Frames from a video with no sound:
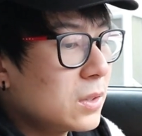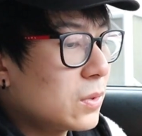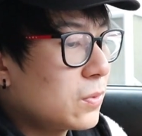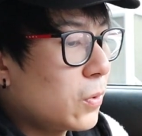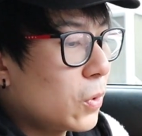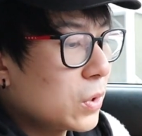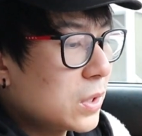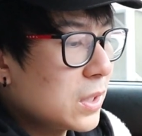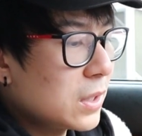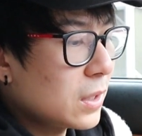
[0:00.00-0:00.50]
It's
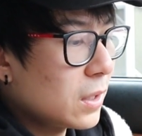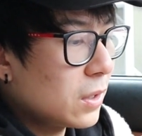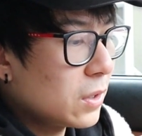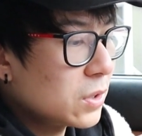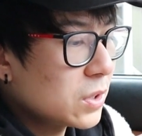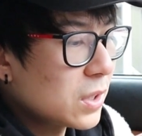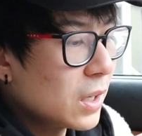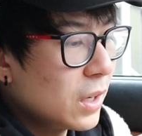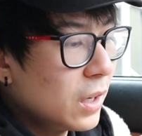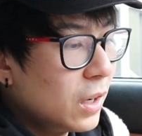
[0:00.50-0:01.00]

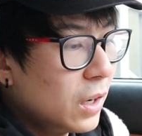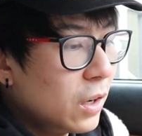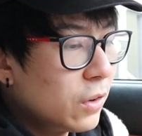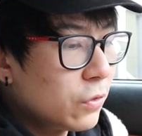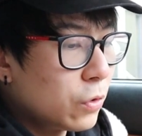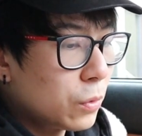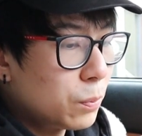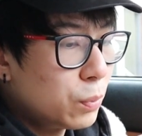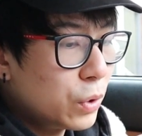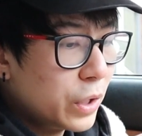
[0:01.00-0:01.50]
$14.
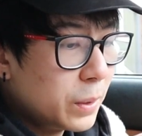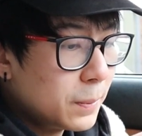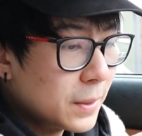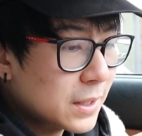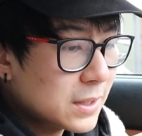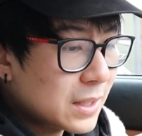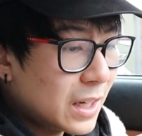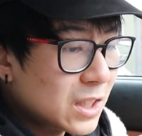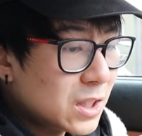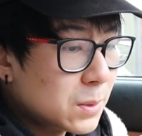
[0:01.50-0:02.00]
For premix, I